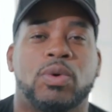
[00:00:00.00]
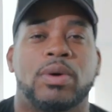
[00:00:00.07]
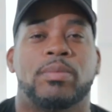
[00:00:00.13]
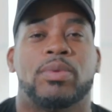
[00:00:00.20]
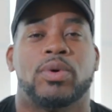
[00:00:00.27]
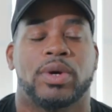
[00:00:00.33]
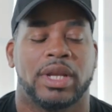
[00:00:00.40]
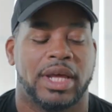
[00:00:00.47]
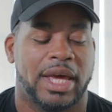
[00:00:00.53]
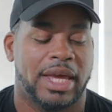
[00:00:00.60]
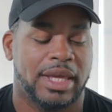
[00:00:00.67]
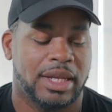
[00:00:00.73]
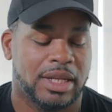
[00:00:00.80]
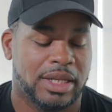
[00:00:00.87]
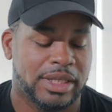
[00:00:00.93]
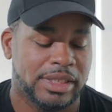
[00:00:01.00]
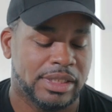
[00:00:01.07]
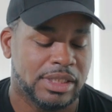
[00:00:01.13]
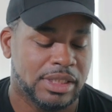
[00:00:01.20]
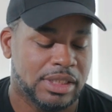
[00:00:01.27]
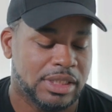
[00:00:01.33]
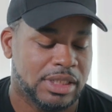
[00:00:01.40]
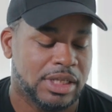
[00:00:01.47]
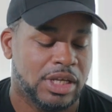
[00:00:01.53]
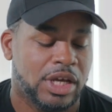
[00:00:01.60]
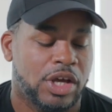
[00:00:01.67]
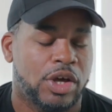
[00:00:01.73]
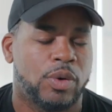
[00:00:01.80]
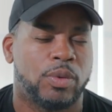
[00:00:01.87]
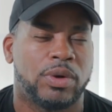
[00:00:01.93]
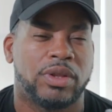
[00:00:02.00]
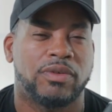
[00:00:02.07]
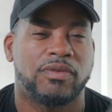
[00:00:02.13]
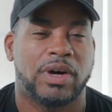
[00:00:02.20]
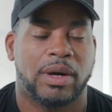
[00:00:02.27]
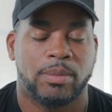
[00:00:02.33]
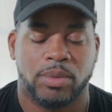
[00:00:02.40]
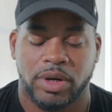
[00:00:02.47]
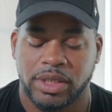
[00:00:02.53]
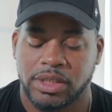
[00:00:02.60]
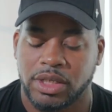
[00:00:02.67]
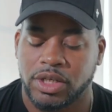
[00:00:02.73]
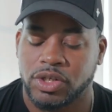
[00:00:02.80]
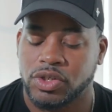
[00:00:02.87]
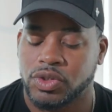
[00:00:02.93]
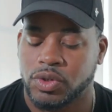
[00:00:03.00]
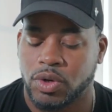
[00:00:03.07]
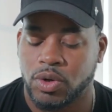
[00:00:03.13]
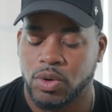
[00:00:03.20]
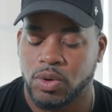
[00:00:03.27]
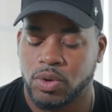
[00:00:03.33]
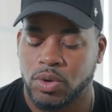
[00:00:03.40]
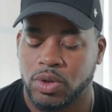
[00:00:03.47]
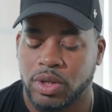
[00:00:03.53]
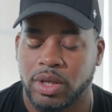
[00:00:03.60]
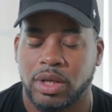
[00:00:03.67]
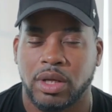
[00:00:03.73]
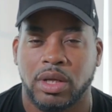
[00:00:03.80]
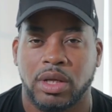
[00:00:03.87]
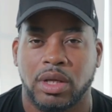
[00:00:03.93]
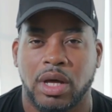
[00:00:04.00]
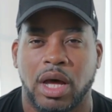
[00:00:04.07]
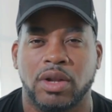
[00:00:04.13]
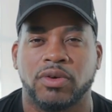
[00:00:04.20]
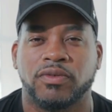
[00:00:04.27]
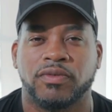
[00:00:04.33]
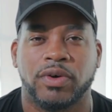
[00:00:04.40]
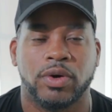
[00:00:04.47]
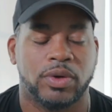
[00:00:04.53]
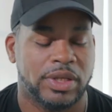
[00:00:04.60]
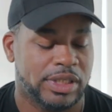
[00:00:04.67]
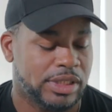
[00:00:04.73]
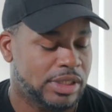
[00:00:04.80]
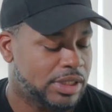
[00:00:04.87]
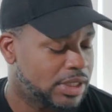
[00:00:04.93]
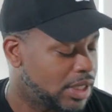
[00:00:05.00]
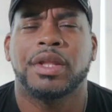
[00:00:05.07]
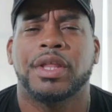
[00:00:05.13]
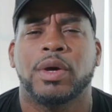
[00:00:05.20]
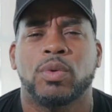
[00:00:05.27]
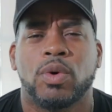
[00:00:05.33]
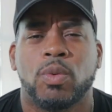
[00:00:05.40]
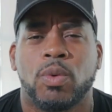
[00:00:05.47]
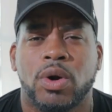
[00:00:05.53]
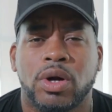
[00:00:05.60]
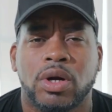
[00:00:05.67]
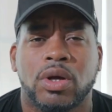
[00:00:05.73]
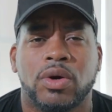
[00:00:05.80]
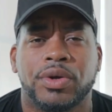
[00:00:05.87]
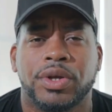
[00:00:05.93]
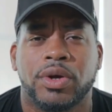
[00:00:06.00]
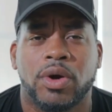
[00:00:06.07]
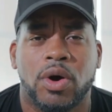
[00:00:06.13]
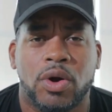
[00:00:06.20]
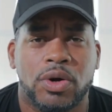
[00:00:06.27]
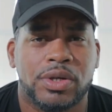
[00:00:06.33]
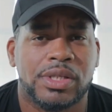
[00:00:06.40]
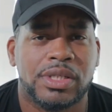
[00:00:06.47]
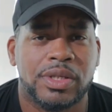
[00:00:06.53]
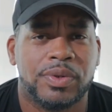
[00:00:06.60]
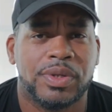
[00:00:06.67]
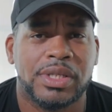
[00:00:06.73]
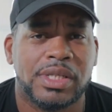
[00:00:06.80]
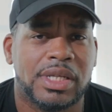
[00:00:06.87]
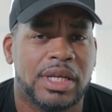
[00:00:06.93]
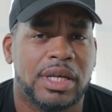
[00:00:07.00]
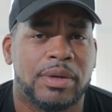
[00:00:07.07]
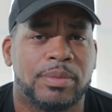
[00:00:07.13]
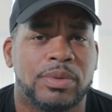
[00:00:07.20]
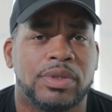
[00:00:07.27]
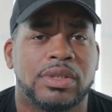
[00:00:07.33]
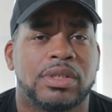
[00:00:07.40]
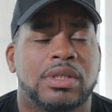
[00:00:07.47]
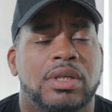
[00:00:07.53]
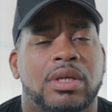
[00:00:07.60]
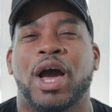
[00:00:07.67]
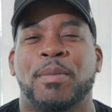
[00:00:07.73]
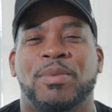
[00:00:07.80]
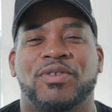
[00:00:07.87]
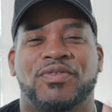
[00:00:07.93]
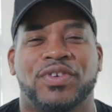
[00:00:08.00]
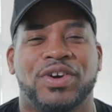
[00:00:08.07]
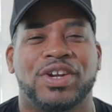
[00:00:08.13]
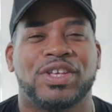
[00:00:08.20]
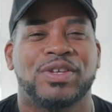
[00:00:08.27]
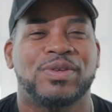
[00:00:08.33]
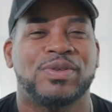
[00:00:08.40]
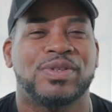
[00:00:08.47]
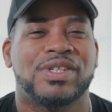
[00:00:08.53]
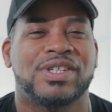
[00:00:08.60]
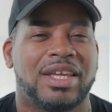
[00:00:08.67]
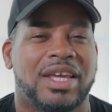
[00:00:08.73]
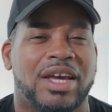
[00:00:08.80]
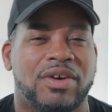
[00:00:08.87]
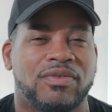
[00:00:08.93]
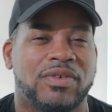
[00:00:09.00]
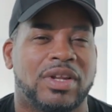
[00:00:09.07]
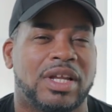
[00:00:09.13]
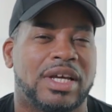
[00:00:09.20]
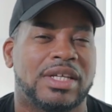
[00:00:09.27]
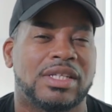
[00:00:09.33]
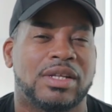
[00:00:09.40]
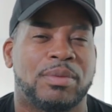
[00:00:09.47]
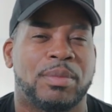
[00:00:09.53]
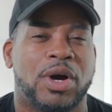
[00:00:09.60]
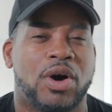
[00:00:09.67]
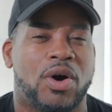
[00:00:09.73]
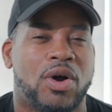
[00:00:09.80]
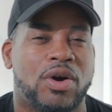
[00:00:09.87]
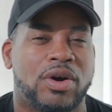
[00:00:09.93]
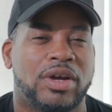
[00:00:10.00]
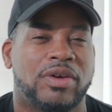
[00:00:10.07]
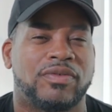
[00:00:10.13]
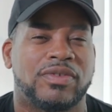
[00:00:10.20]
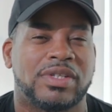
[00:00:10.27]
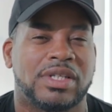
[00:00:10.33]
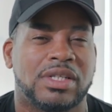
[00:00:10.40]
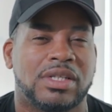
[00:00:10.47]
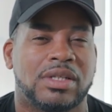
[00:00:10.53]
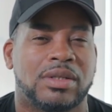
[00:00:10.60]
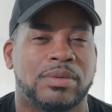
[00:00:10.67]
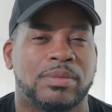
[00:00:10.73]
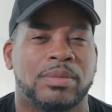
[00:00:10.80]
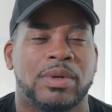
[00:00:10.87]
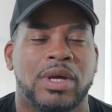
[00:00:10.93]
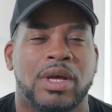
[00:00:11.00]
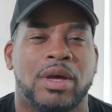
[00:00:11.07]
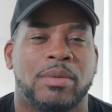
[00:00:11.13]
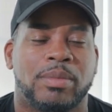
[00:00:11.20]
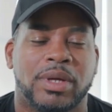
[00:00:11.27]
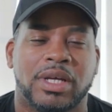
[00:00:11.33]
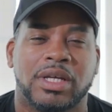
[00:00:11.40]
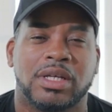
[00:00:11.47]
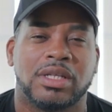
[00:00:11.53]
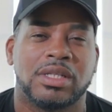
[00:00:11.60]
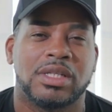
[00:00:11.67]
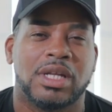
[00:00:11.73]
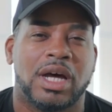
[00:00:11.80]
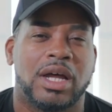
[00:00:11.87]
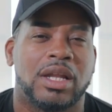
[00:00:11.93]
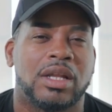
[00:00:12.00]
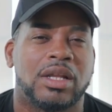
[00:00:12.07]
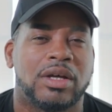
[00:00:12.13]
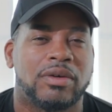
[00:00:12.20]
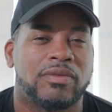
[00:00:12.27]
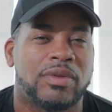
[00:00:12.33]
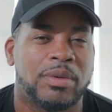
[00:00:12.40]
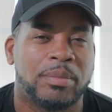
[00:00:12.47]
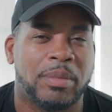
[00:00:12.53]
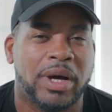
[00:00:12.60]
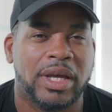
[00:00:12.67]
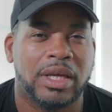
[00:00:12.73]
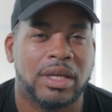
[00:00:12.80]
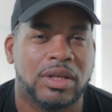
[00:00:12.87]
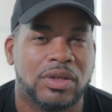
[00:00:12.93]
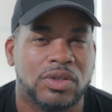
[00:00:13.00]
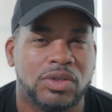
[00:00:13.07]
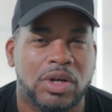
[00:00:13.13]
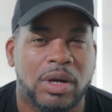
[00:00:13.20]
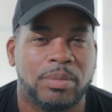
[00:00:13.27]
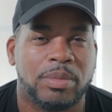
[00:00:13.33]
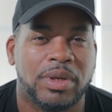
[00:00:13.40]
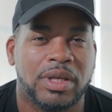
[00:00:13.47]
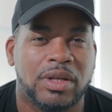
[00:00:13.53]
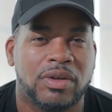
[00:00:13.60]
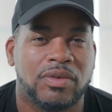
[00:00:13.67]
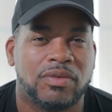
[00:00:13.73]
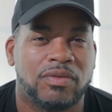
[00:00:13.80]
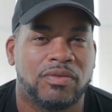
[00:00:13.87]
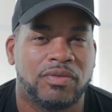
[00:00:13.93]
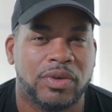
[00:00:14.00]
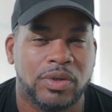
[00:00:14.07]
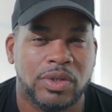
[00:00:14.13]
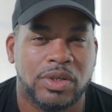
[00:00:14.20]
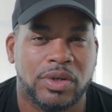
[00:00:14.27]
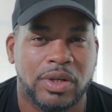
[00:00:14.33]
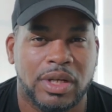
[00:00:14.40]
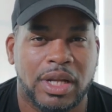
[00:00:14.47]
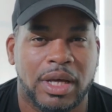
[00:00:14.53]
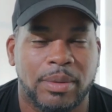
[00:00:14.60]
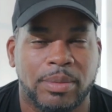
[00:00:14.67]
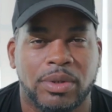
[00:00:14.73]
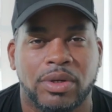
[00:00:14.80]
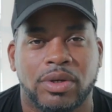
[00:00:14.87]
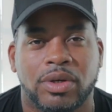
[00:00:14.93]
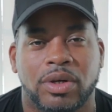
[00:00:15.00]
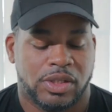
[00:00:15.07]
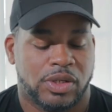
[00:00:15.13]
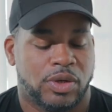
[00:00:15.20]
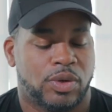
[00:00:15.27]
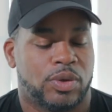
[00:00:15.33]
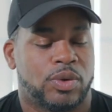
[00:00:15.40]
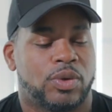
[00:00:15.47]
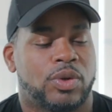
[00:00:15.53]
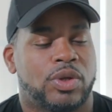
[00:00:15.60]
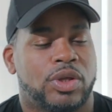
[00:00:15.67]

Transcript: 1.8 lenses with vibration control, autofocus, and they will work on your R series cameras. Now I prefer to use EF glass on my RF system because I love the mic drop-in filter adapter. So